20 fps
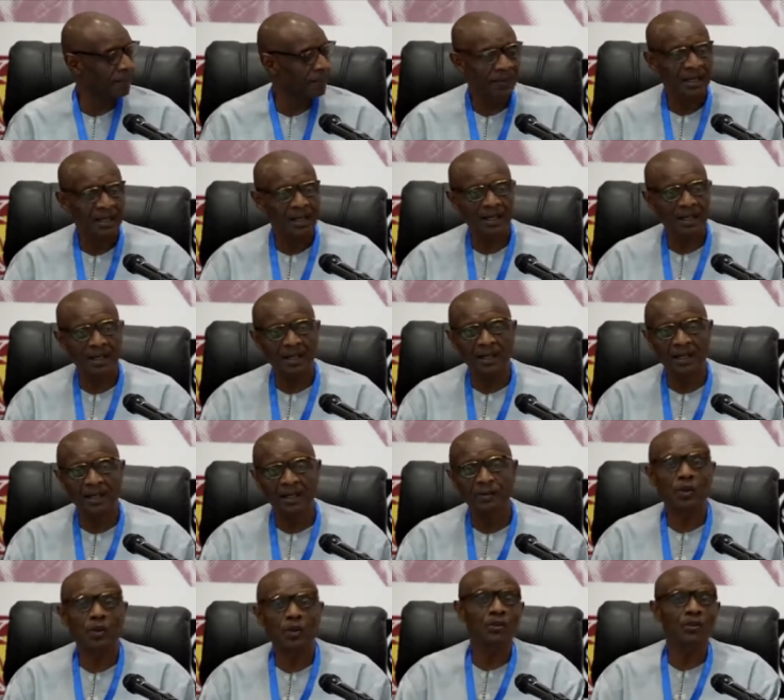uh,
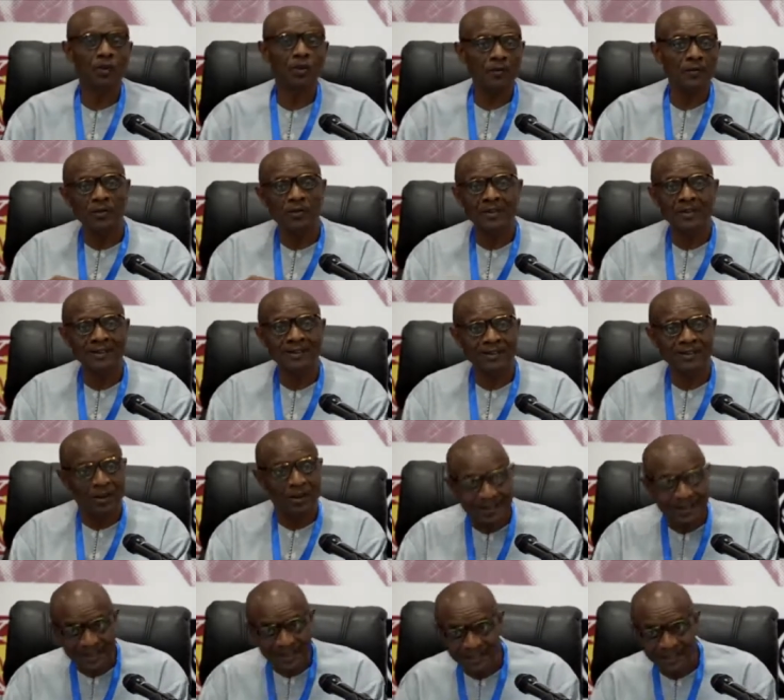non-Europhone
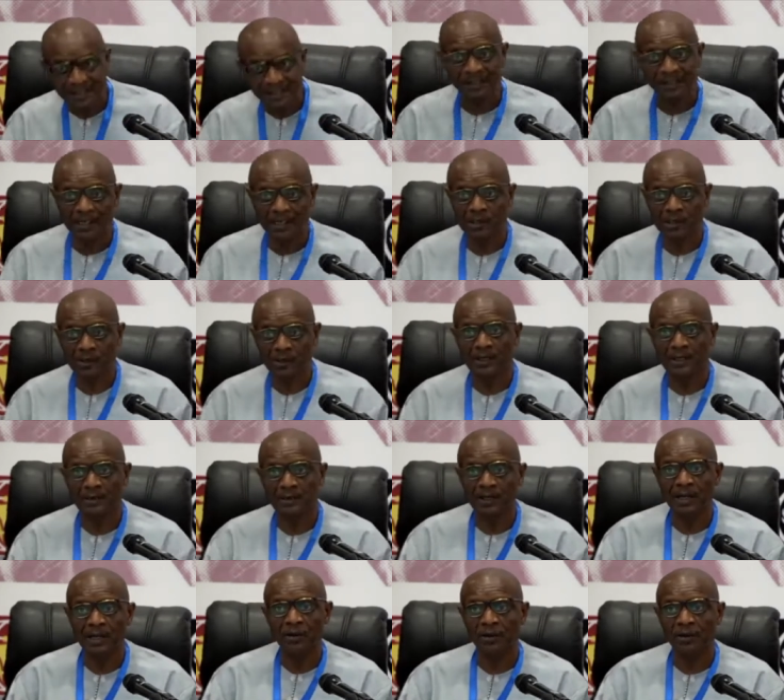knowledges and intellectuals, they are
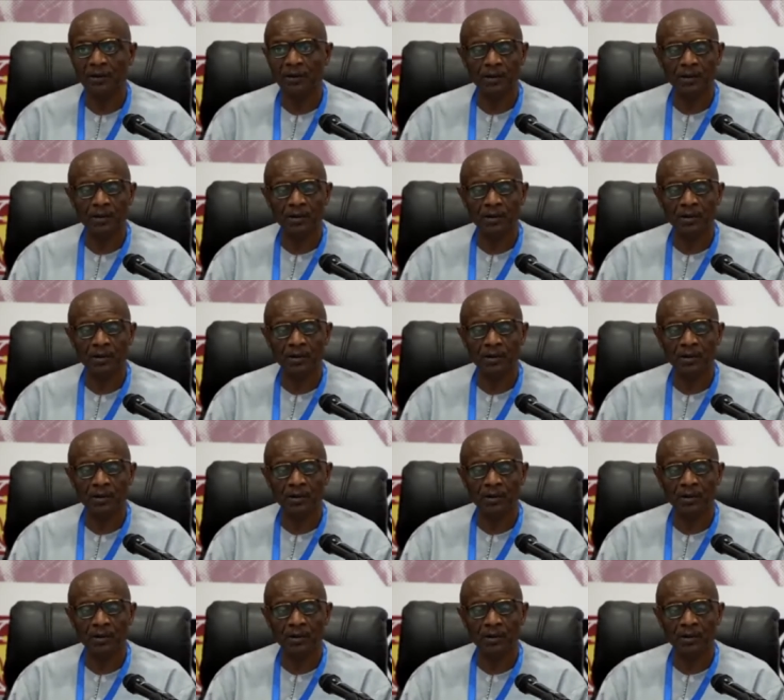all seen to
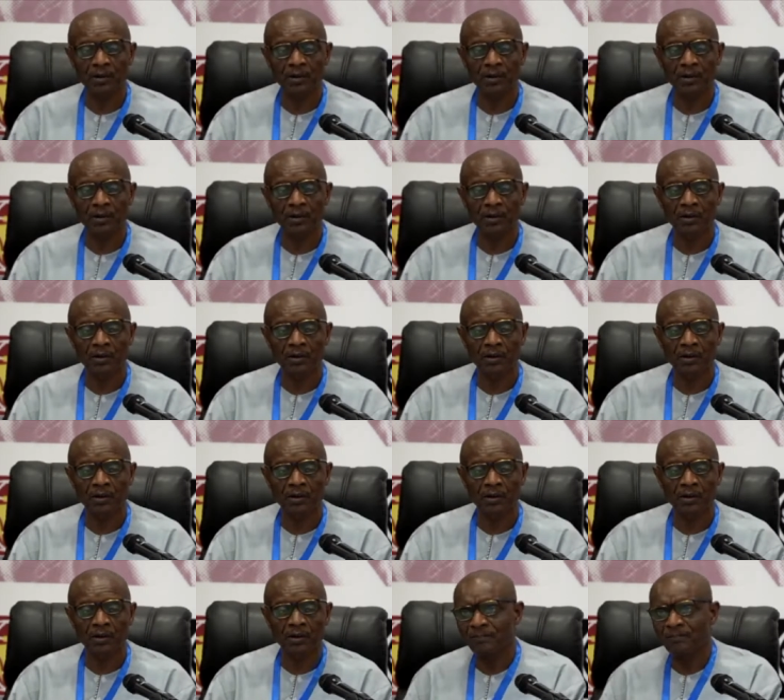be,
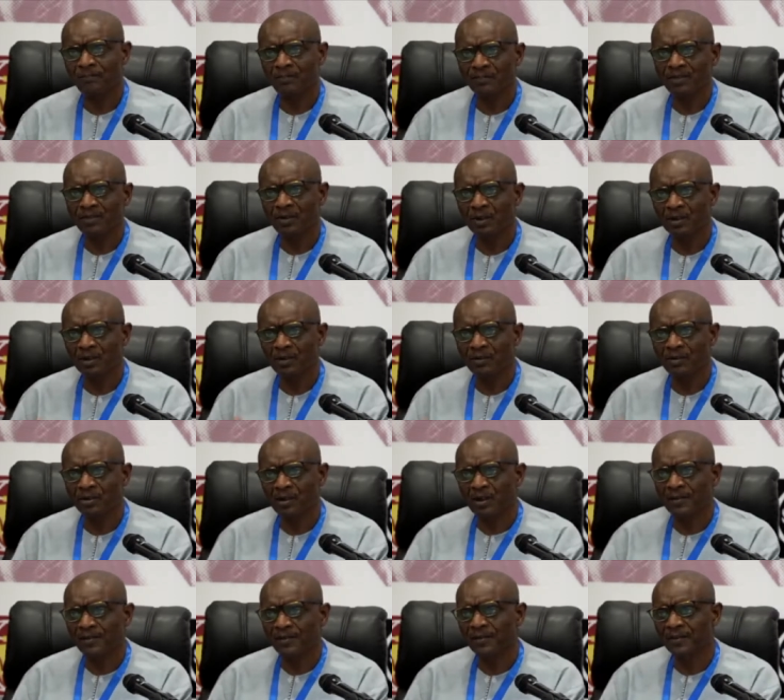um, you know, sort
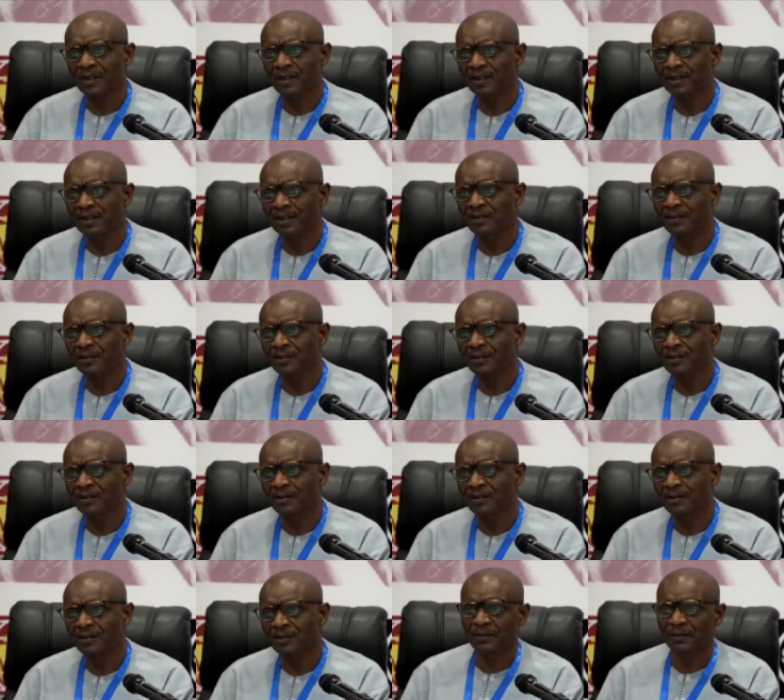of uh,
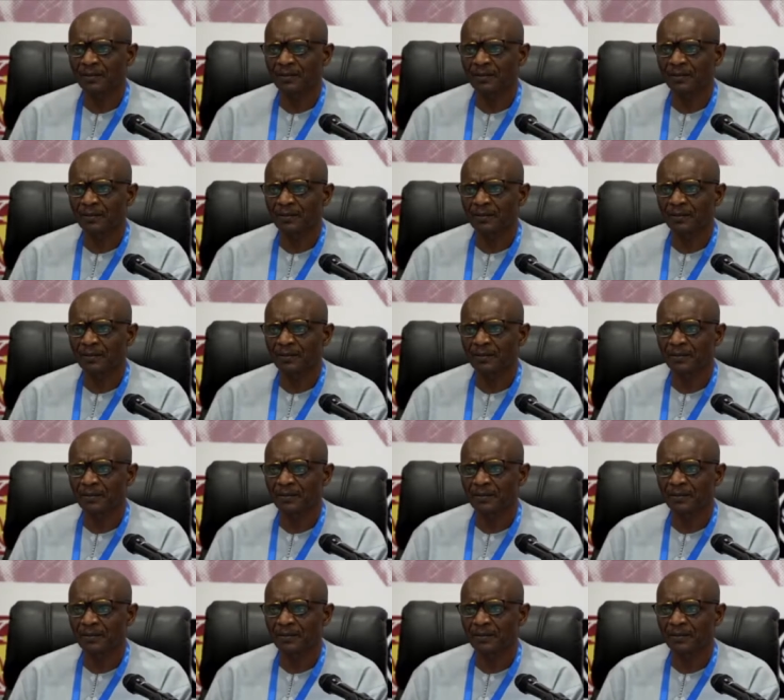non-scientific
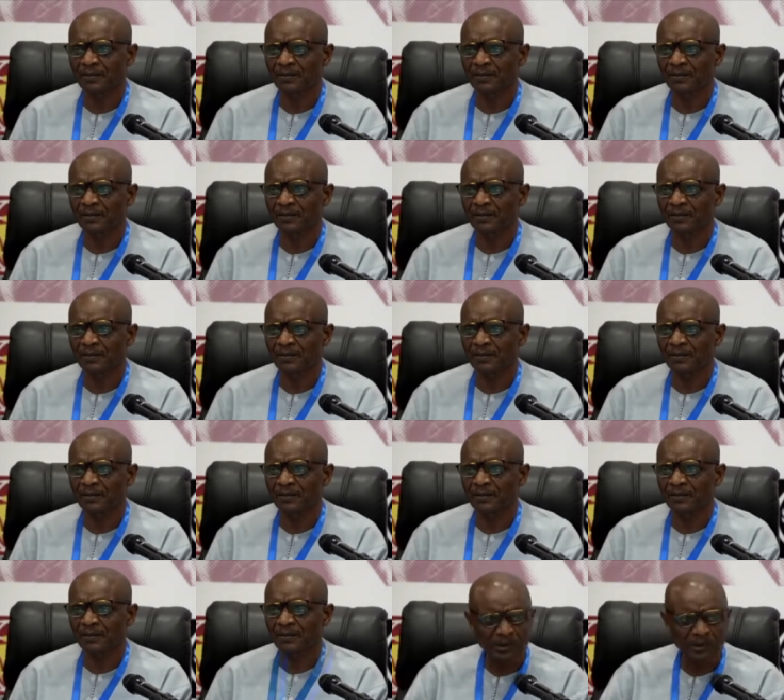uh, indigenous
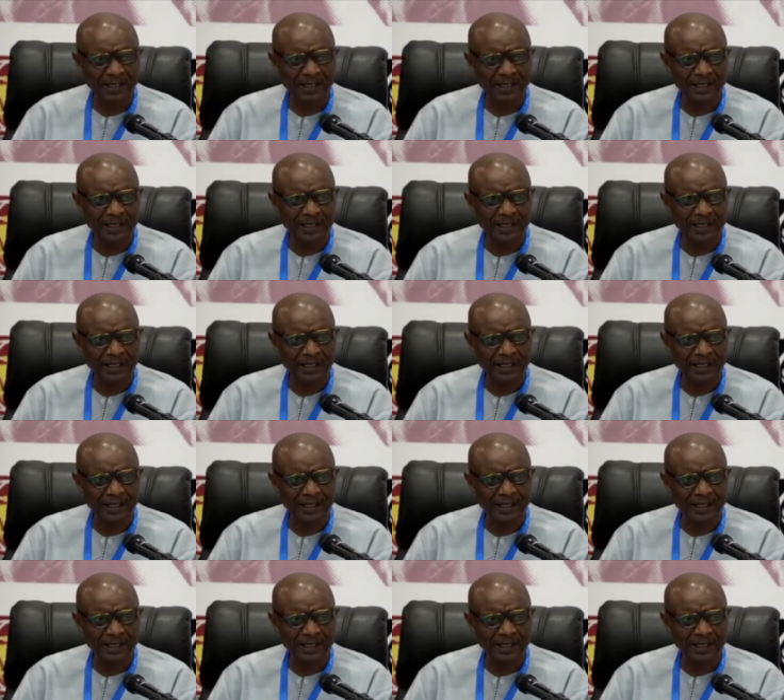knowledges were seen to be
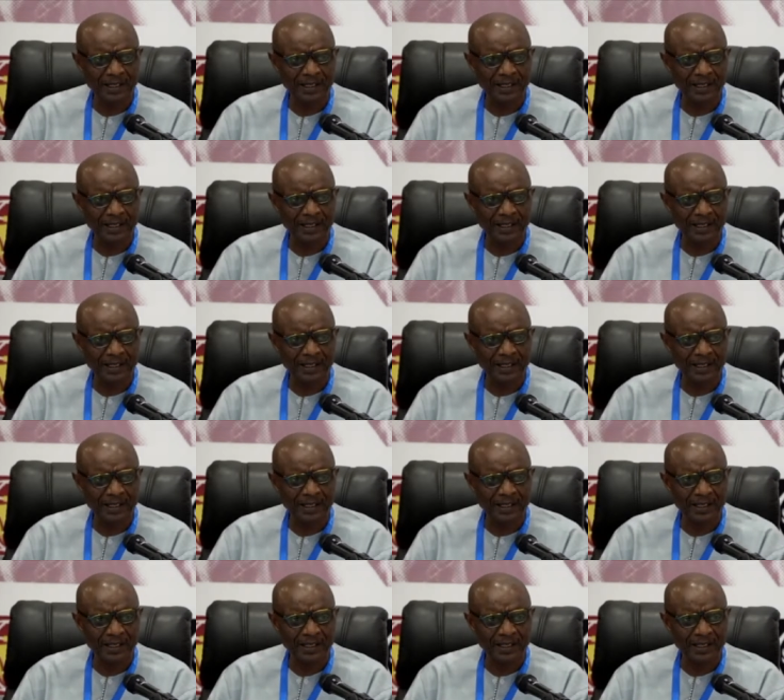superstitions and so on.